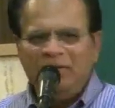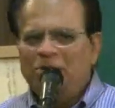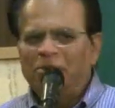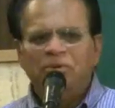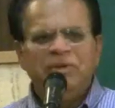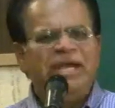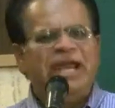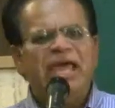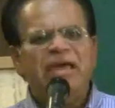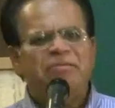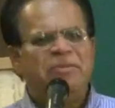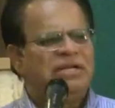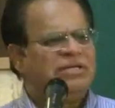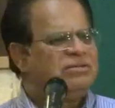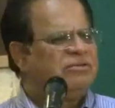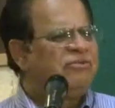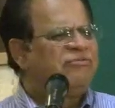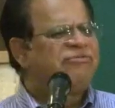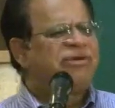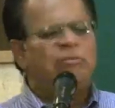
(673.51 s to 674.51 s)
you name
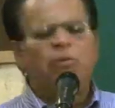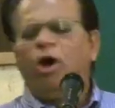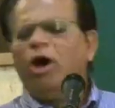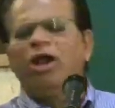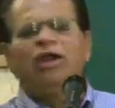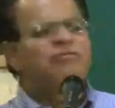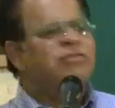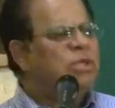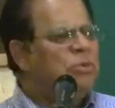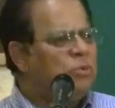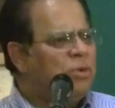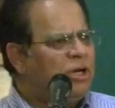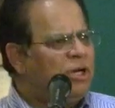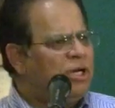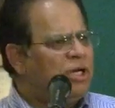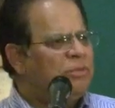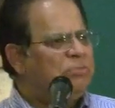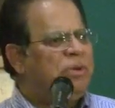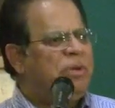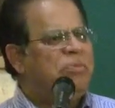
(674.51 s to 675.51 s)
it, from all over the
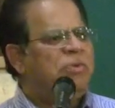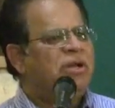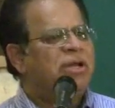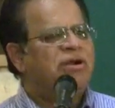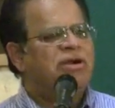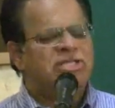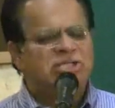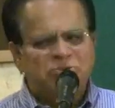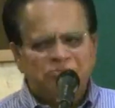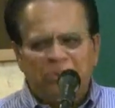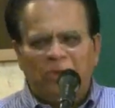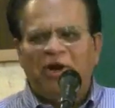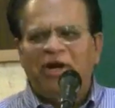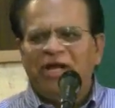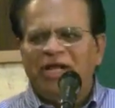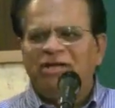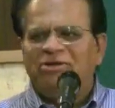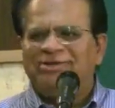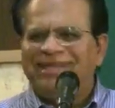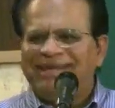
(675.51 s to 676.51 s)
world, people are
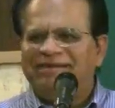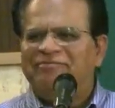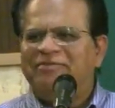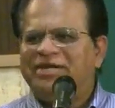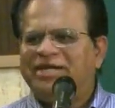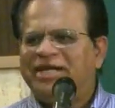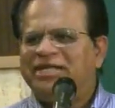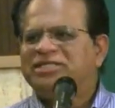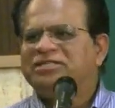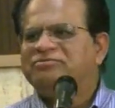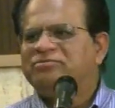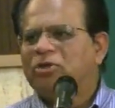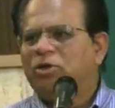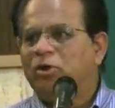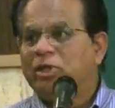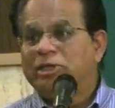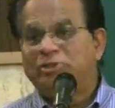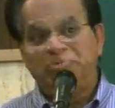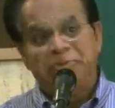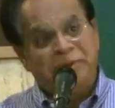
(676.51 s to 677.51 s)
responding to the invitation of the
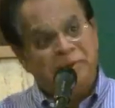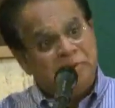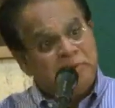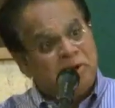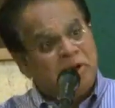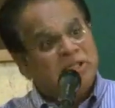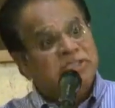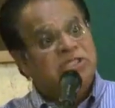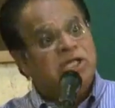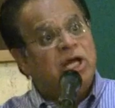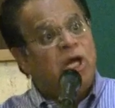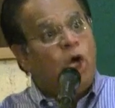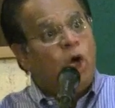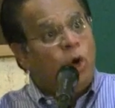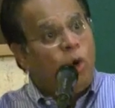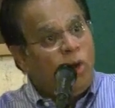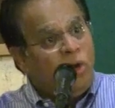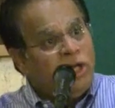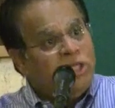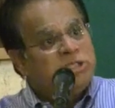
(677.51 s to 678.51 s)
Holy Spirit because the
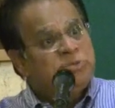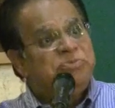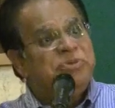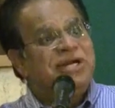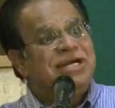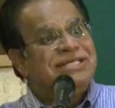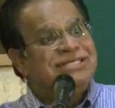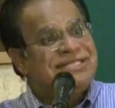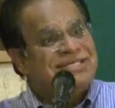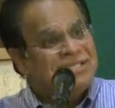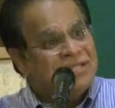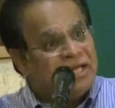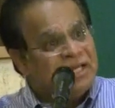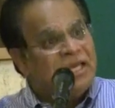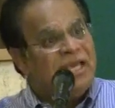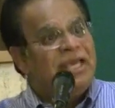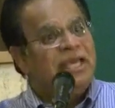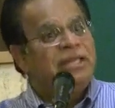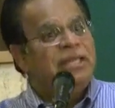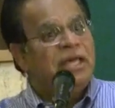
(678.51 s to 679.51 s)
Holy Spirit is
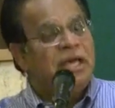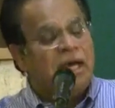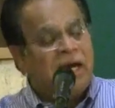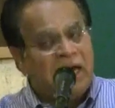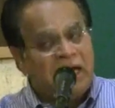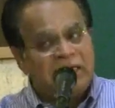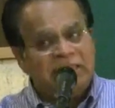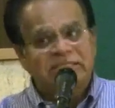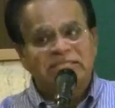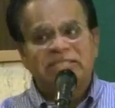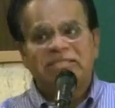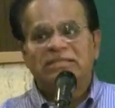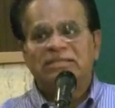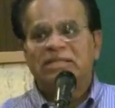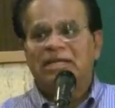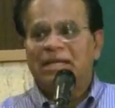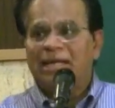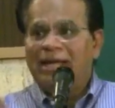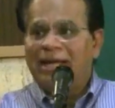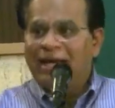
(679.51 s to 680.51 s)
tugging at their
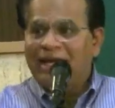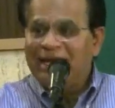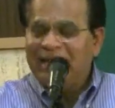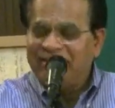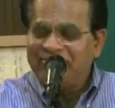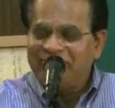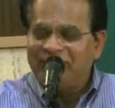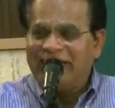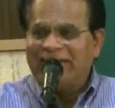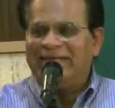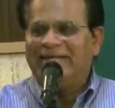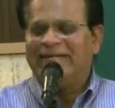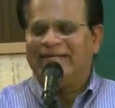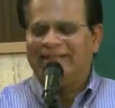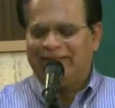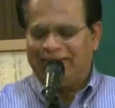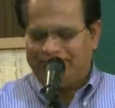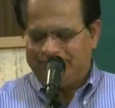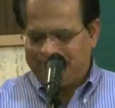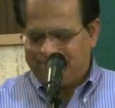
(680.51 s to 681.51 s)
hearts and inviting
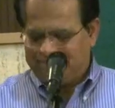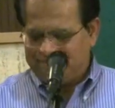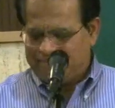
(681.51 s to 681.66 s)
them.